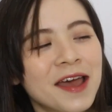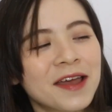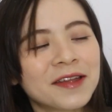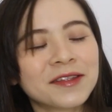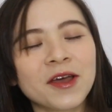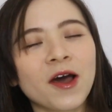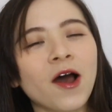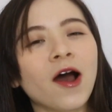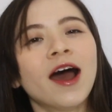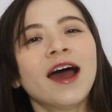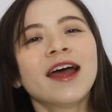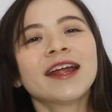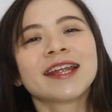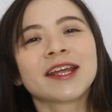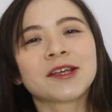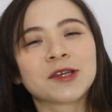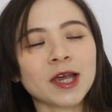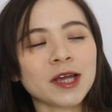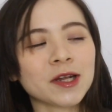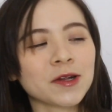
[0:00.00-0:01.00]
No,
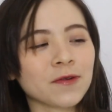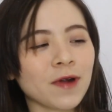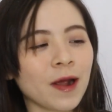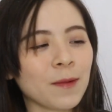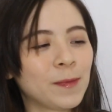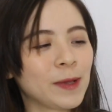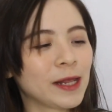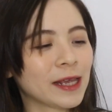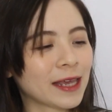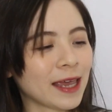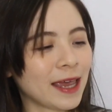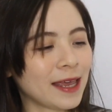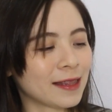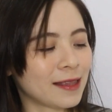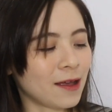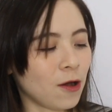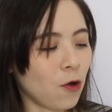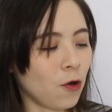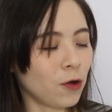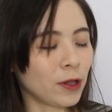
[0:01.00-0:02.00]
they try to replicate
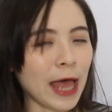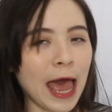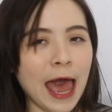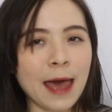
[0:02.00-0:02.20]
the whole